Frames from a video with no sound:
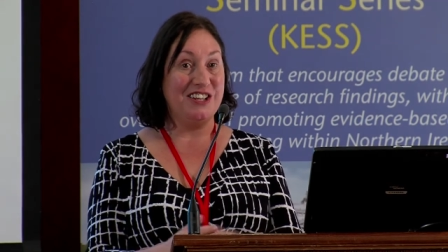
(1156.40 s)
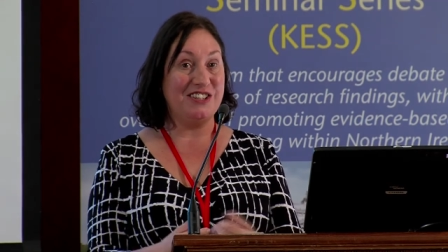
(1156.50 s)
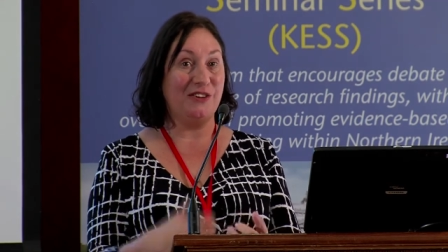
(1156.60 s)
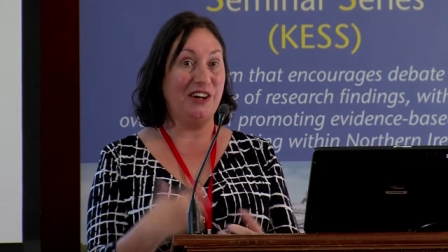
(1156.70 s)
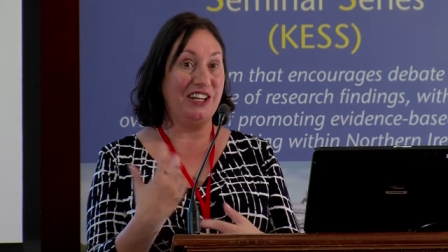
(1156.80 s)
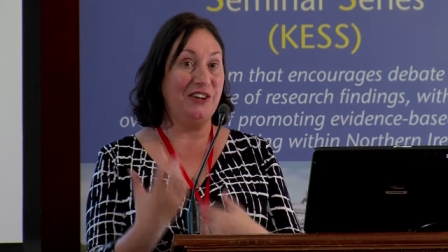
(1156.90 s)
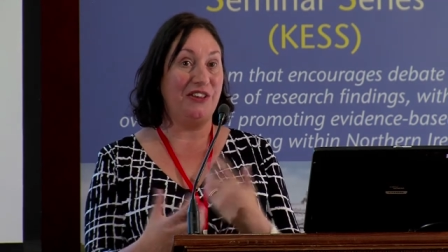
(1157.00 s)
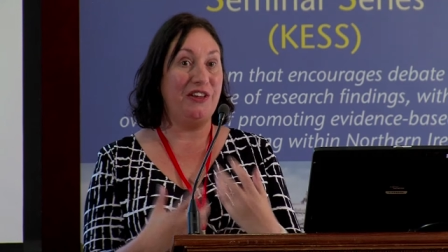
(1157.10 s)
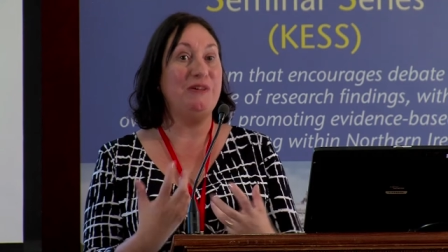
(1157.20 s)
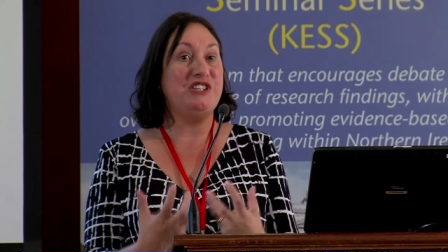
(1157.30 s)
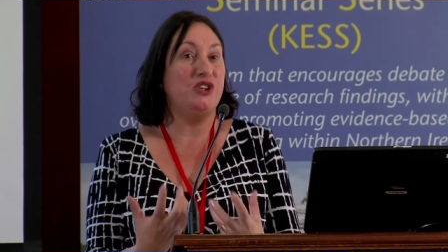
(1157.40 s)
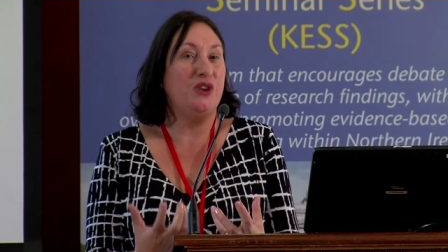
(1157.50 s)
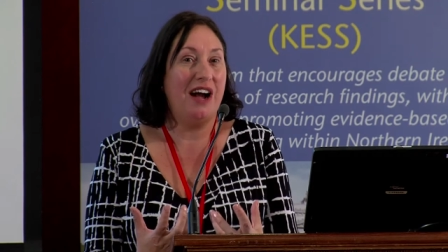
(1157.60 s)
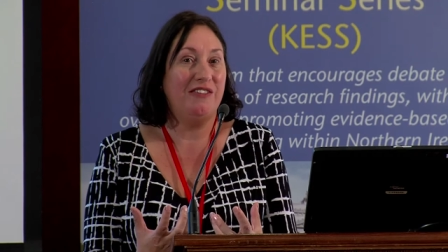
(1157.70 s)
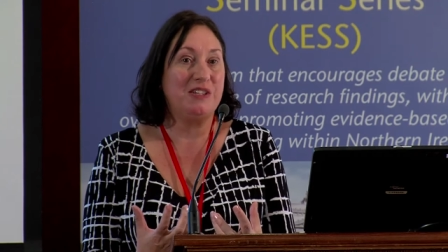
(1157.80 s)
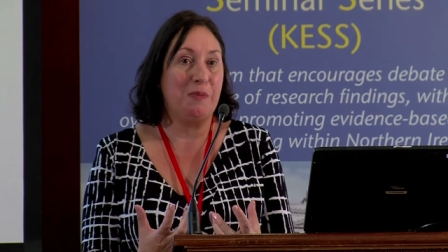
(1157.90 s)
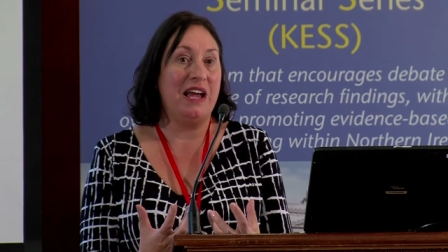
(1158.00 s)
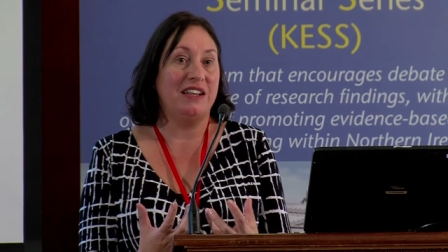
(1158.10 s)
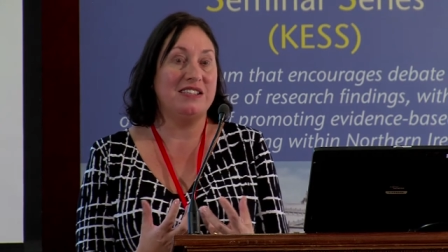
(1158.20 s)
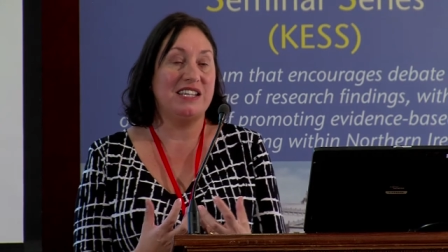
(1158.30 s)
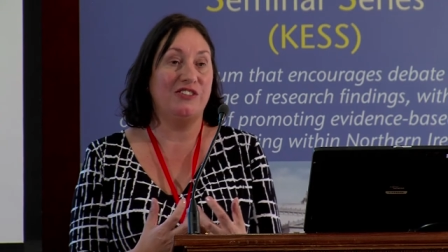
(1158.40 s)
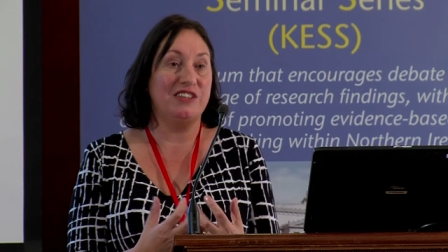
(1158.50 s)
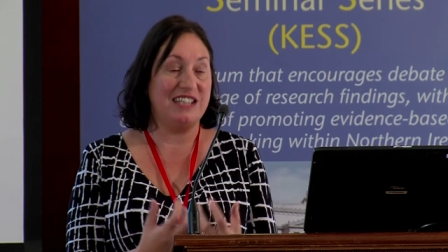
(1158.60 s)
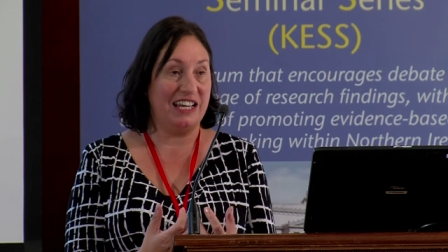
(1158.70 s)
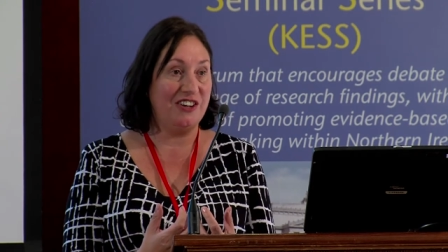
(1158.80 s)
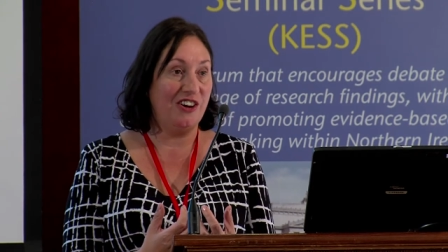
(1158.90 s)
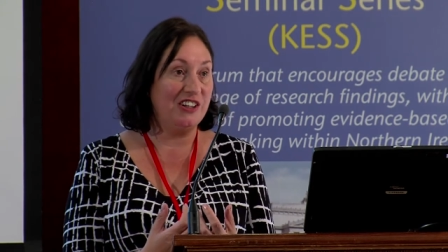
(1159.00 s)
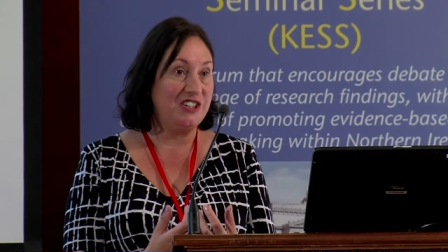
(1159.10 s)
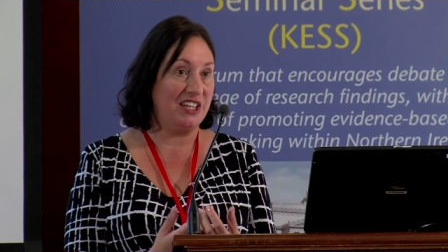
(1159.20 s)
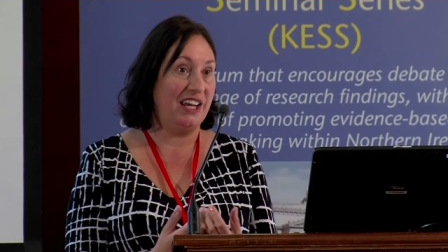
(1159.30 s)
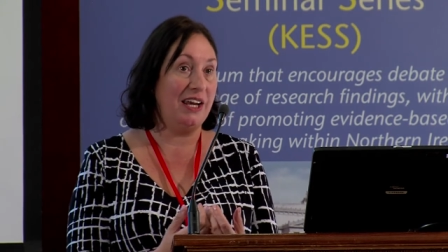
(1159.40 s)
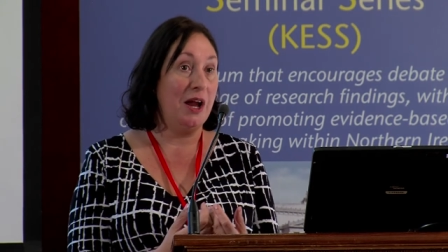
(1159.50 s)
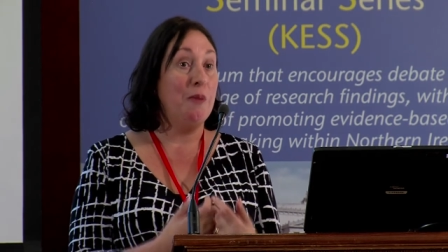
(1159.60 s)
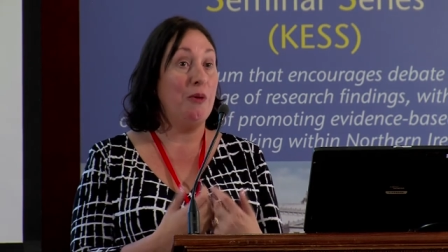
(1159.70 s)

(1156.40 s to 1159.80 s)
So, you know, I think we do have a dependency on the technology,